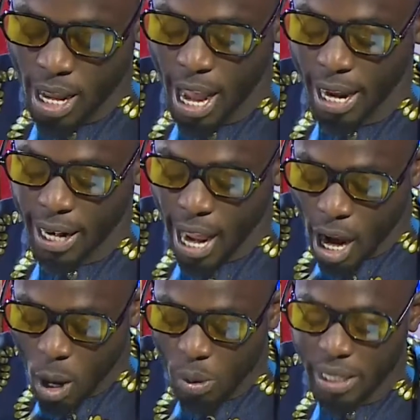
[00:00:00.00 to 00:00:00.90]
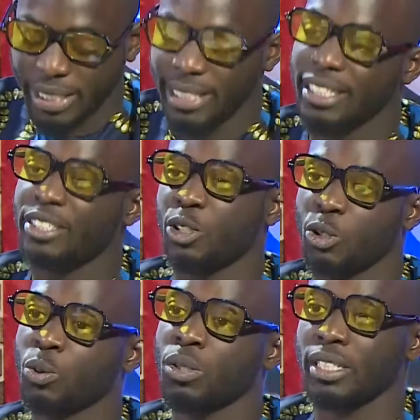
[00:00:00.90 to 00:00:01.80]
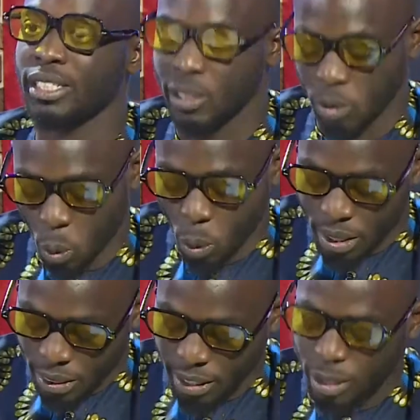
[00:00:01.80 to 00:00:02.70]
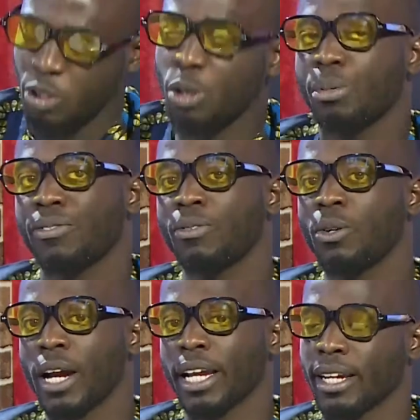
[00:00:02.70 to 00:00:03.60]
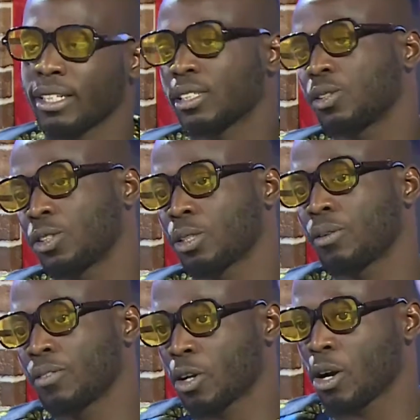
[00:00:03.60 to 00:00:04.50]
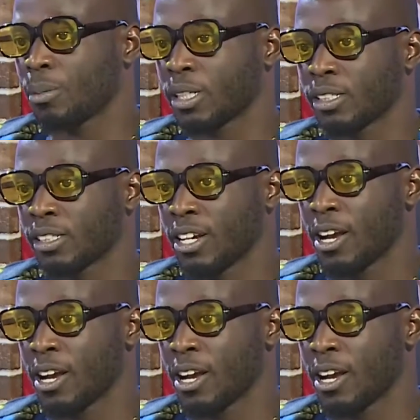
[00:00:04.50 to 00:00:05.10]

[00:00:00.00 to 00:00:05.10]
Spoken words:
and how did you deal with it? You know, before I get into some of the comments,